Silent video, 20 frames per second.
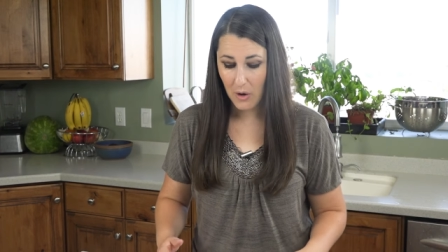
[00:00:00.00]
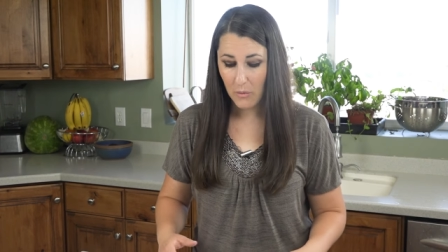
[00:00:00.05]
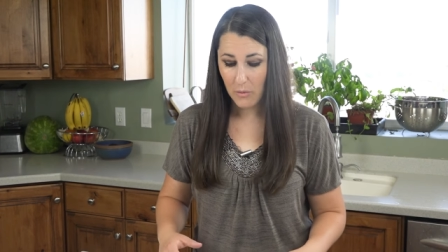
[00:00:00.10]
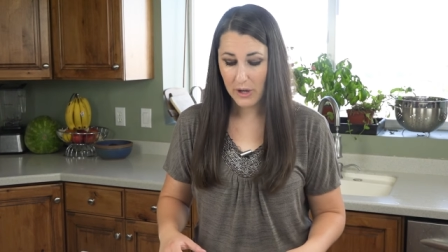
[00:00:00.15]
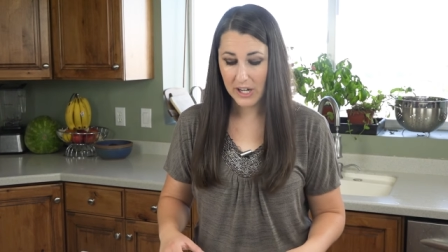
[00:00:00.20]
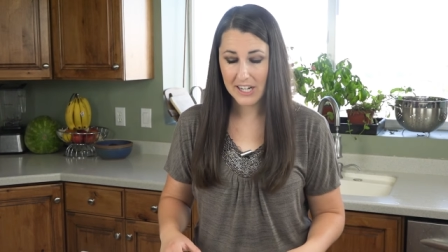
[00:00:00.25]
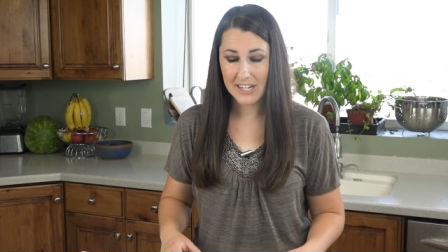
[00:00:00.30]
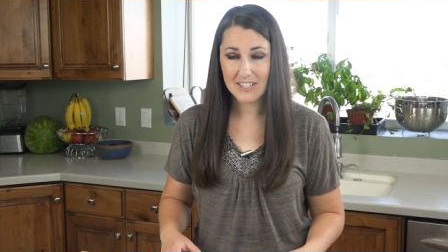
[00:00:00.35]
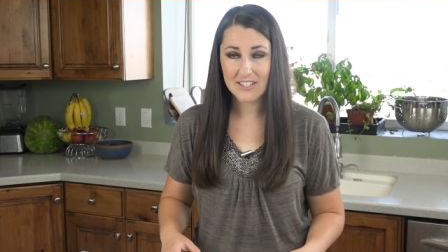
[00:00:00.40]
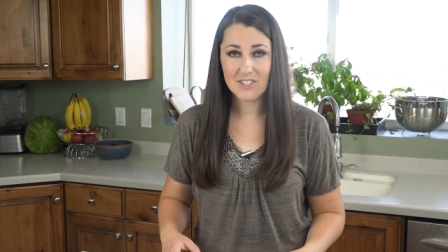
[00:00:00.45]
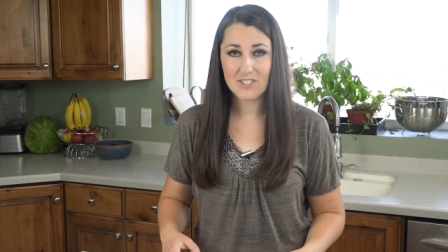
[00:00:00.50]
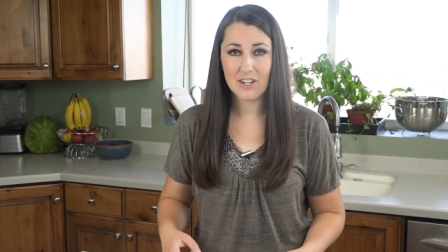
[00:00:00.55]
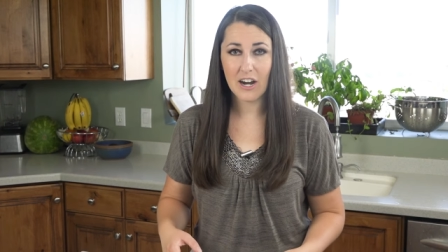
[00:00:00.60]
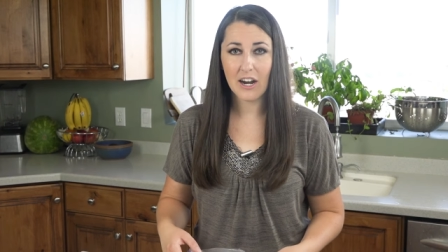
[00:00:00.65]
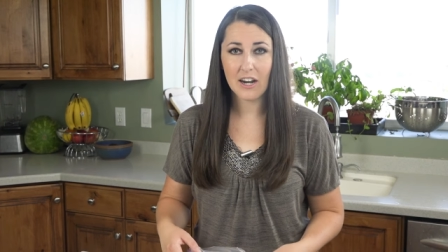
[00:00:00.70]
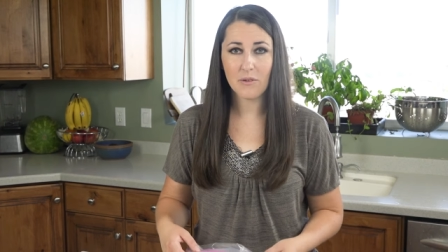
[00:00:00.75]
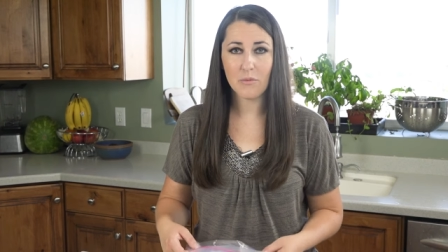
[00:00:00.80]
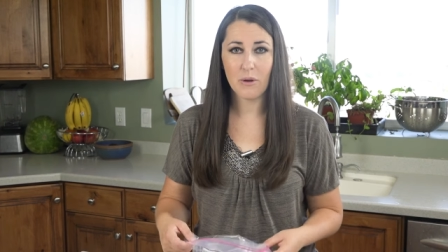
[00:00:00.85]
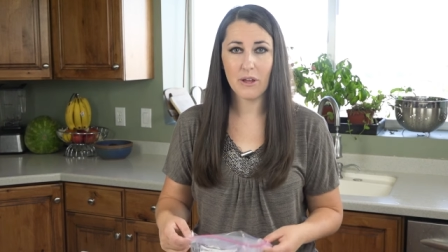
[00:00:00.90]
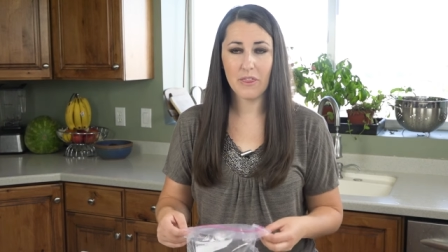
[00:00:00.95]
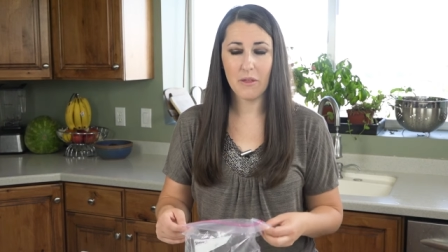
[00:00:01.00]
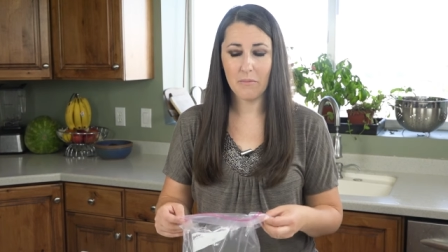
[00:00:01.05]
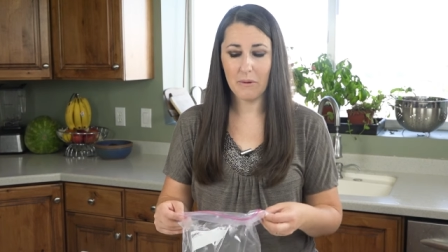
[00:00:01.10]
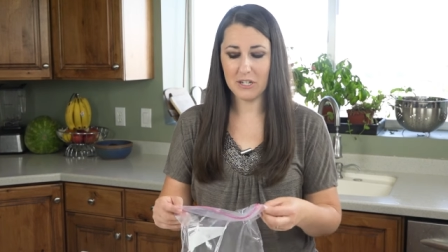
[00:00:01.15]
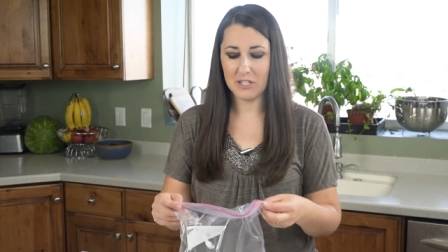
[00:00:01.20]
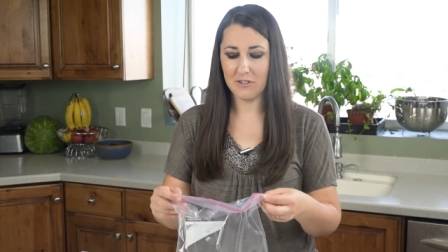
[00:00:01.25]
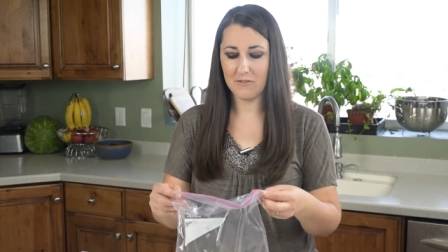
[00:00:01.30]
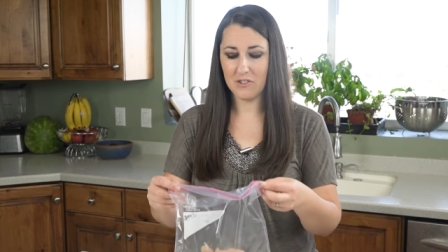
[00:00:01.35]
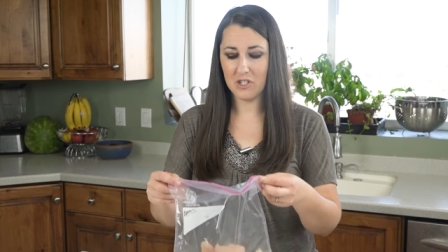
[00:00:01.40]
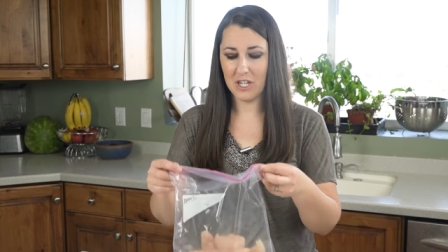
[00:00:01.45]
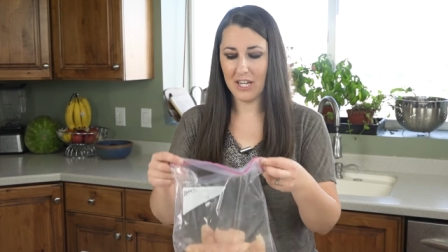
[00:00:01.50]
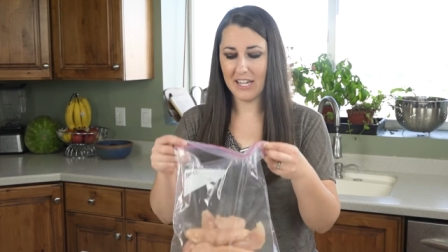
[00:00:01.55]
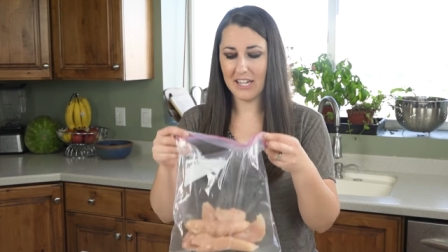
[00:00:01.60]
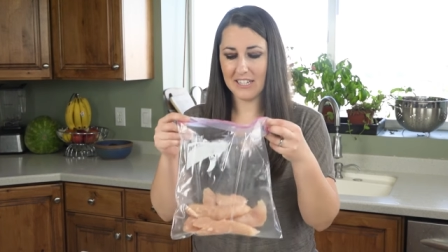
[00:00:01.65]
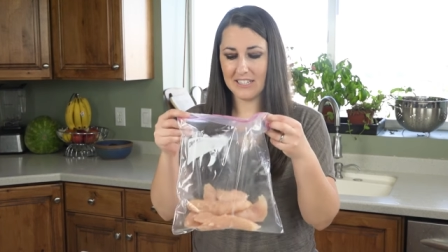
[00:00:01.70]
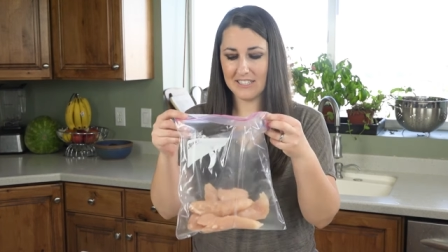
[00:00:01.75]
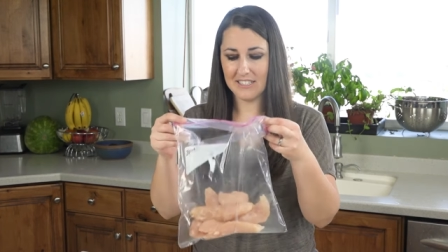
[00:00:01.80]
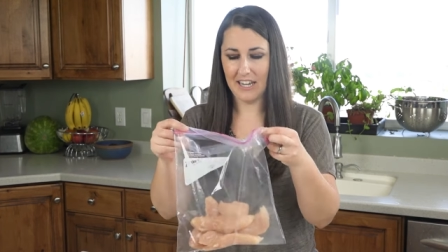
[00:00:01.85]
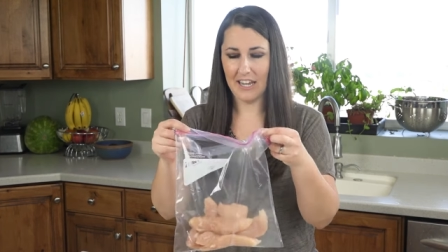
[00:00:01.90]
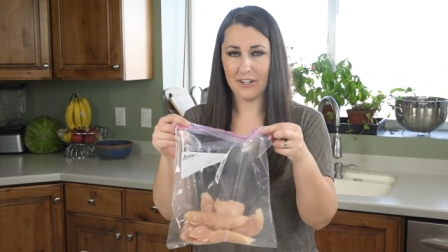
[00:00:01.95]
We're gonna start with a bunch of
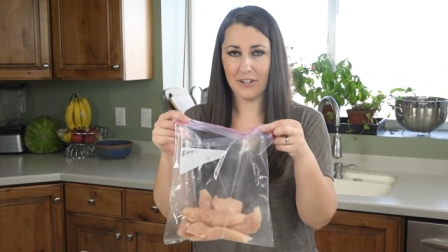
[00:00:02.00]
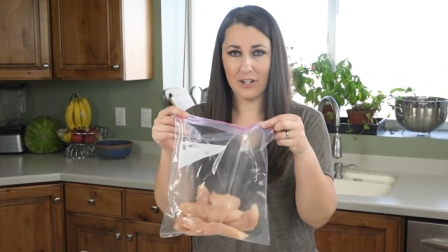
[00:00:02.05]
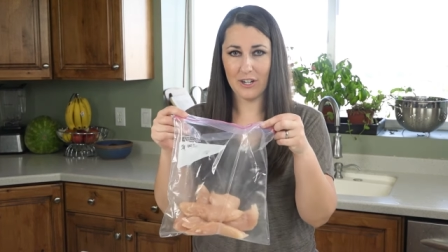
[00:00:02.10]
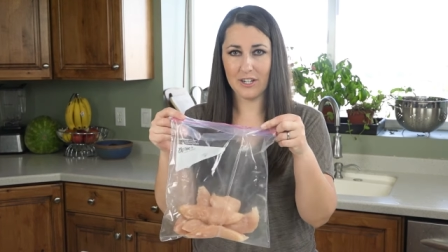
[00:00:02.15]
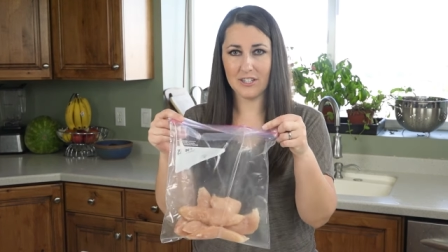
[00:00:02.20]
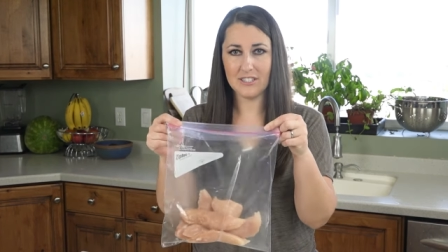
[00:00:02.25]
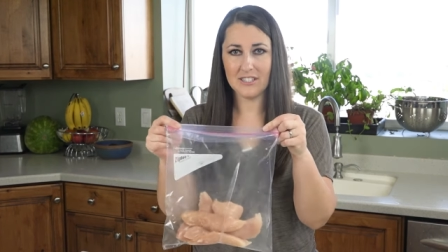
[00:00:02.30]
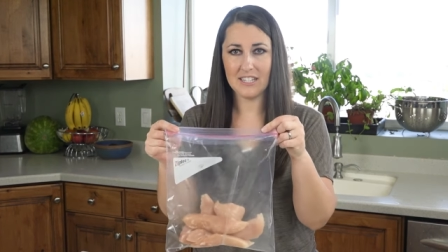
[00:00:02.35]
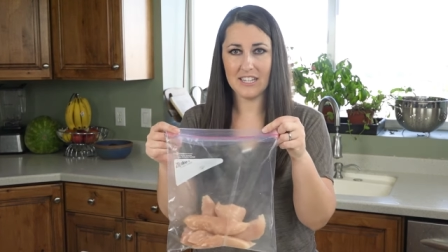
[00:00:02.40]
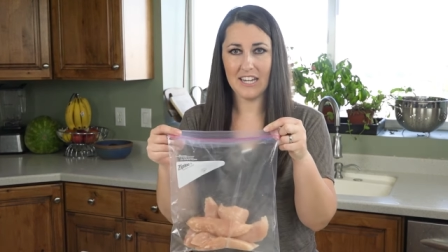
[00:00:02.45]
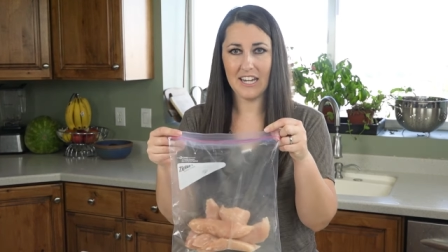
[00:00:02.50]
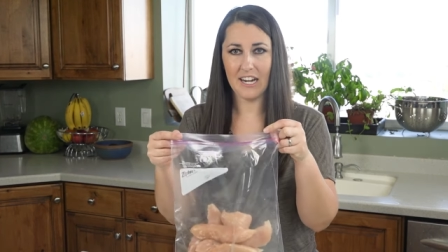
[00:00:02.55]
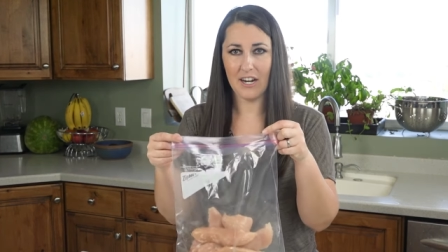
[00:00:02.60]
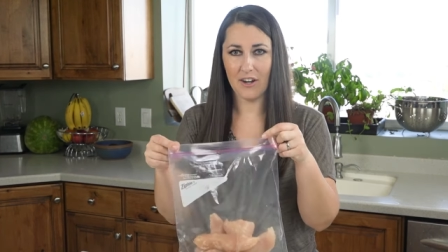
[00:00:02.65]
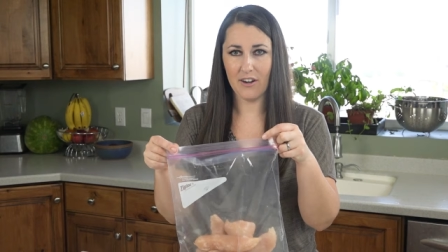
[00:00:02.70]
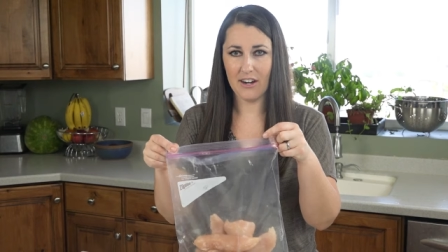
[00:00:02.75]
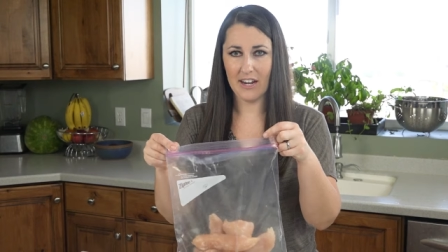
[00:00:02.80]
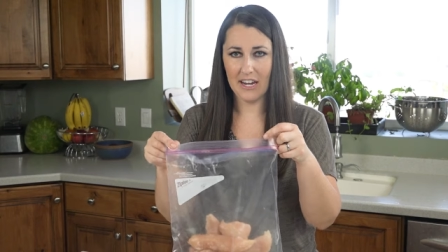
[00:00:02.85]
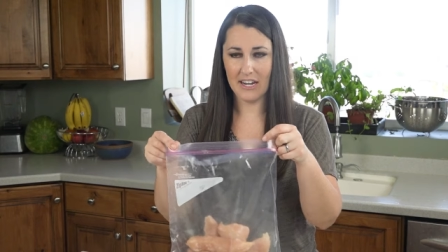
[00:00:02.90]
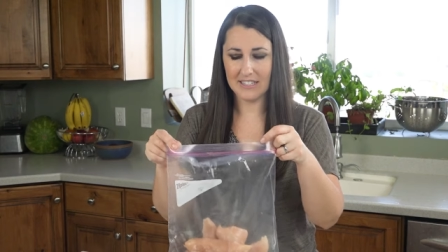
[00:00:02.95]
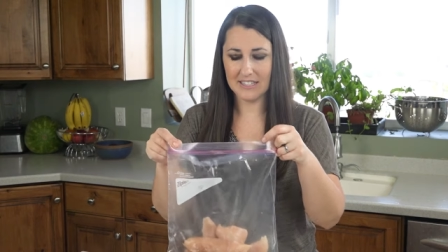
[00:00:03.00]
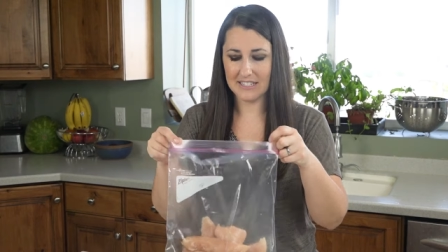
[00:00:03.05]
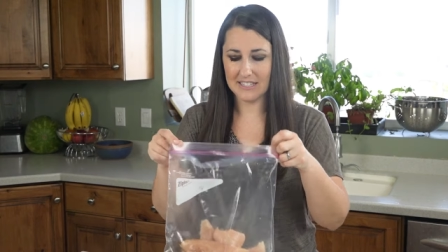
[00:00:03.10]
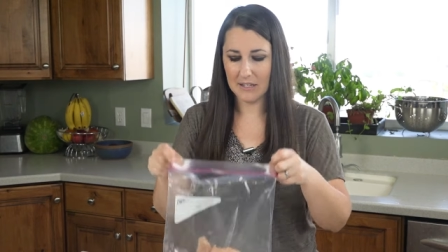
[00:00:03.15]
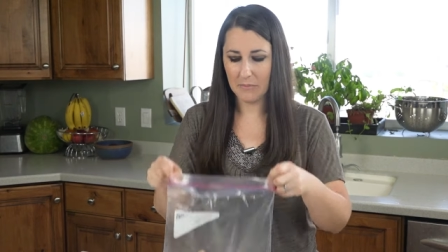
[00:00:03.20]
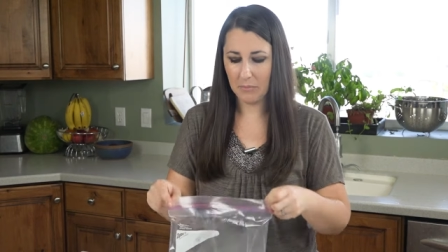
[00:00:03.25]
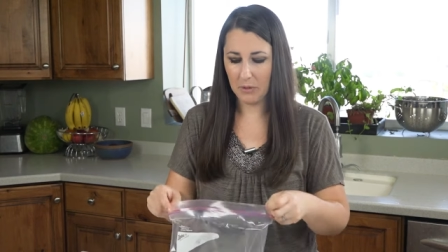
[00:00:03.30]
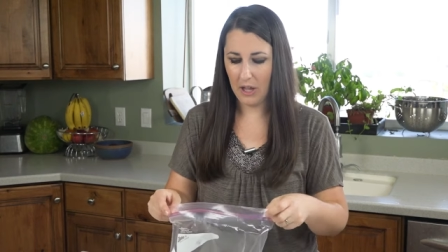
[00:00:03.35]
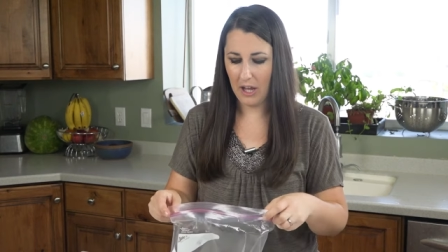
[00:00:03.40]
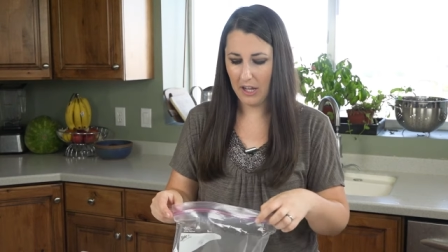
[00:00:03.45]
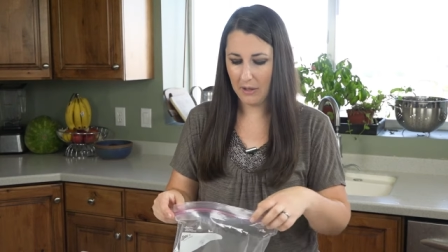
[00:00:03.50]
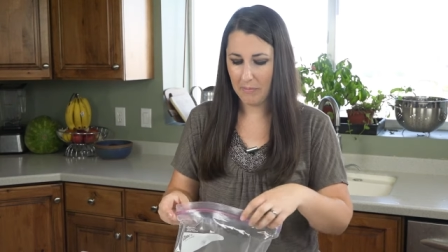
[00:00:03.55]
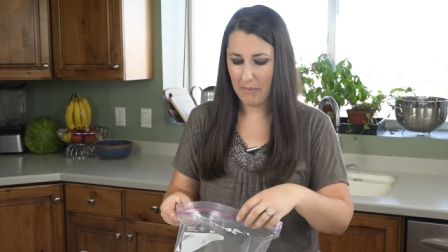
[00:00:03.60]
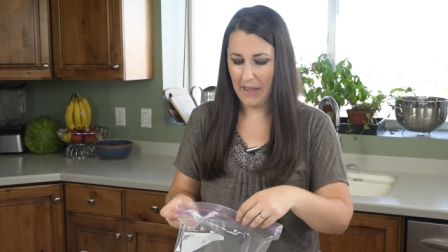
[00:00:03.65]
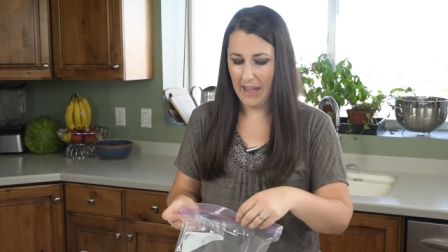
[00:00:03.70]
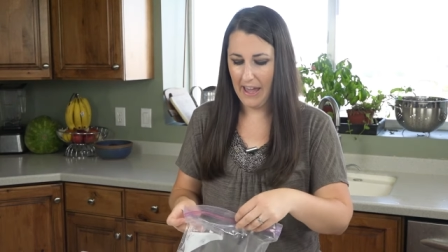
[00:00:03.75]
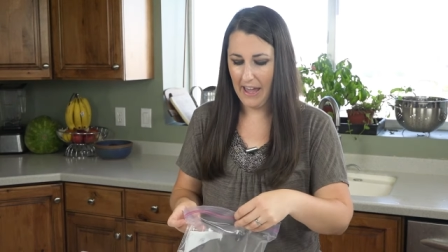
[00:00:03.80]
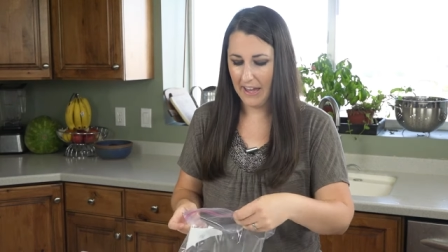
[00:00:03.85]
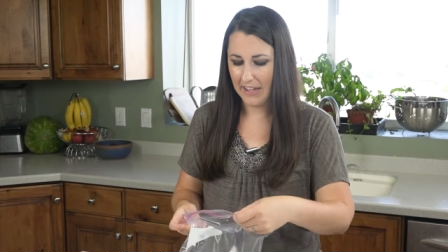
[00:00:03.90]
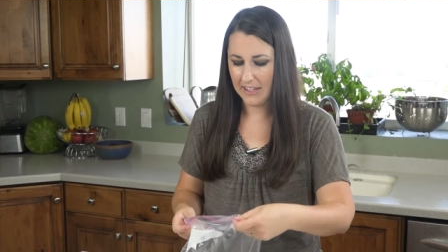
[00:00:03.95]
chicken tenders here in a Ziploc
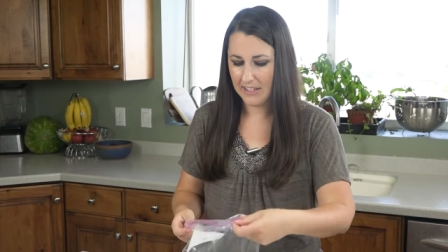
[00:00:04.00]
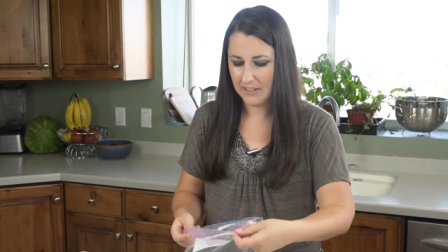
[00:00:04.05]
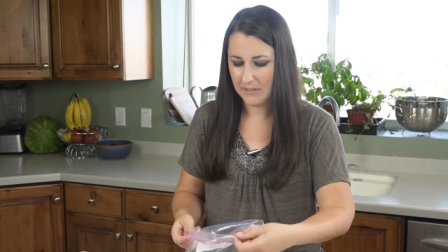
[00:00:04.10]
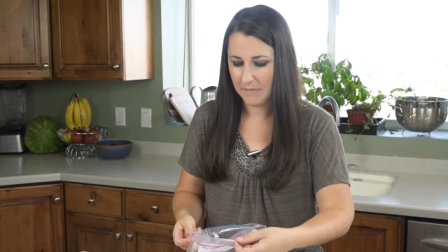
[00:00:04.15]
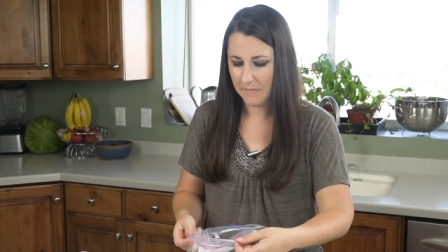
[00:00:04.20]
bag,